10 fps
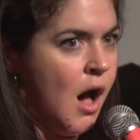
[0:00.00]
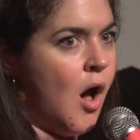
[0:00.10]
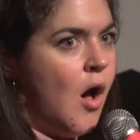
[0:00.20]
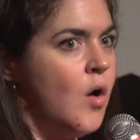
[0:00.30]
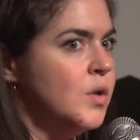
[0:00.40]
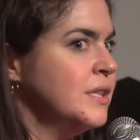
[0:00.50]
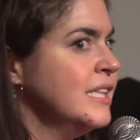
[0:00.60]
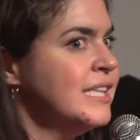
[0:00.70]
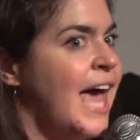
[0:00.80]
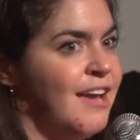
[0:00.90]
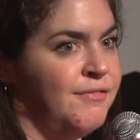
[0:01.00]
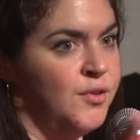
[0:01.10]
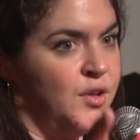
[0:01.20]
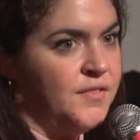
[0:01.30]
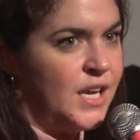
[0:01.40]
a whole life
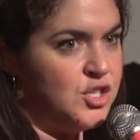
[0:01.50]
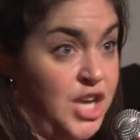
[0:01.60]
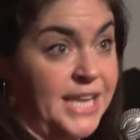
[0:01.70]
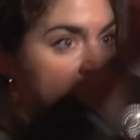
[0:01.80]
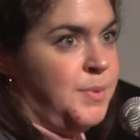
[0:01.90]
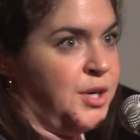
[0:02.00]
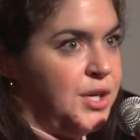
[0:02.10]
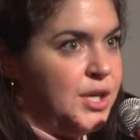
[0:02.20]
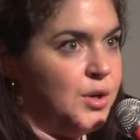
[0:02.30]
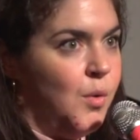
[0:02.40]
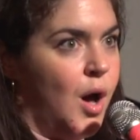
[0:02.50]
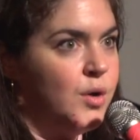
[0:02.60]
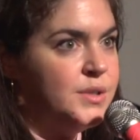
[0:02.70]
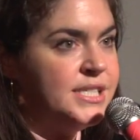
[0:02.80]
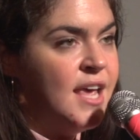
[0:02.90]
full of like Shakespearean
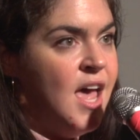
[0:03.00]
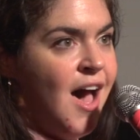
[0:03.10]
quotes,